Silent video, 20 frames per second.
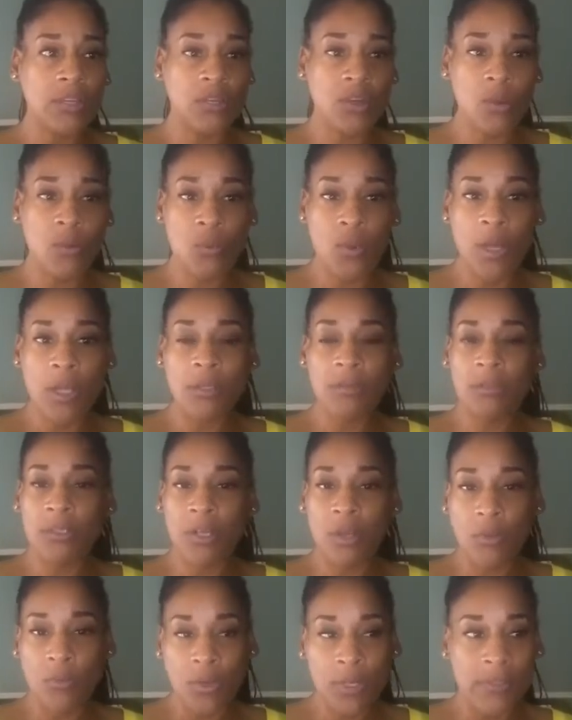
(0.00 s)

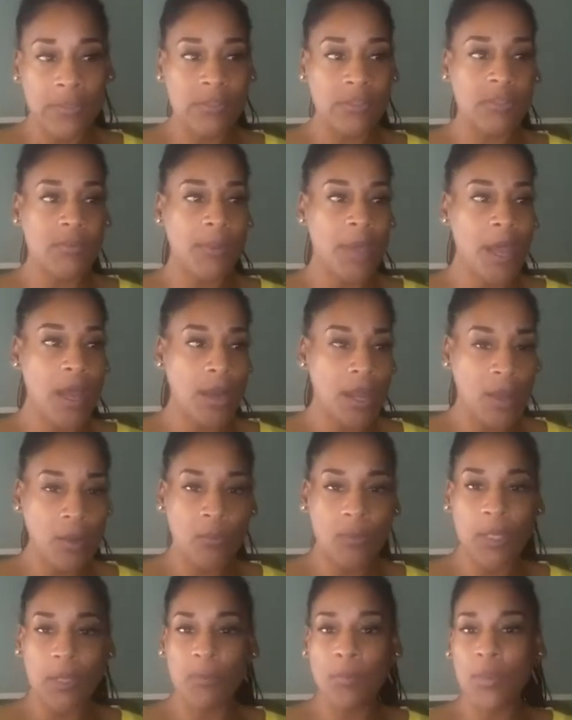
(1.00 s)
what is this about? How
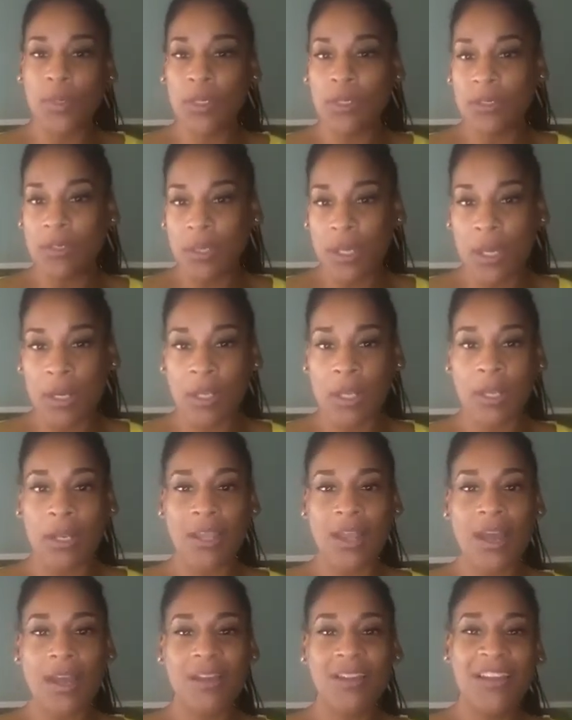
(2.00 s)
we can book you? Yada, yada,
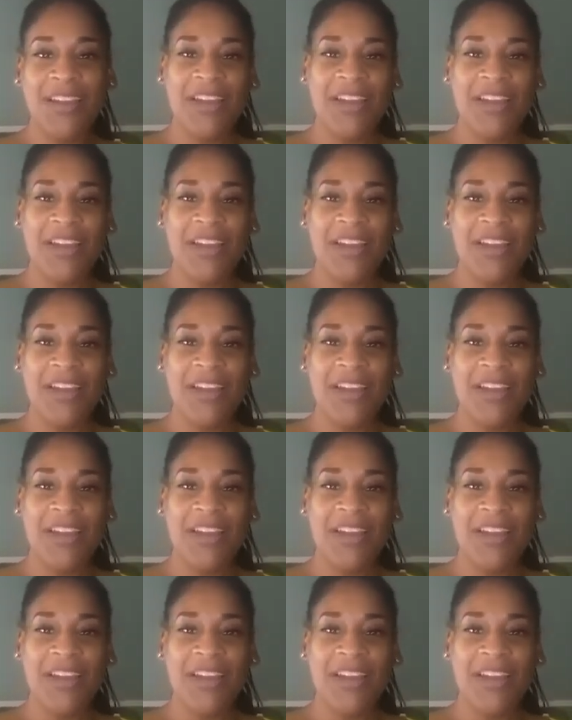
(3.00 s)
yada.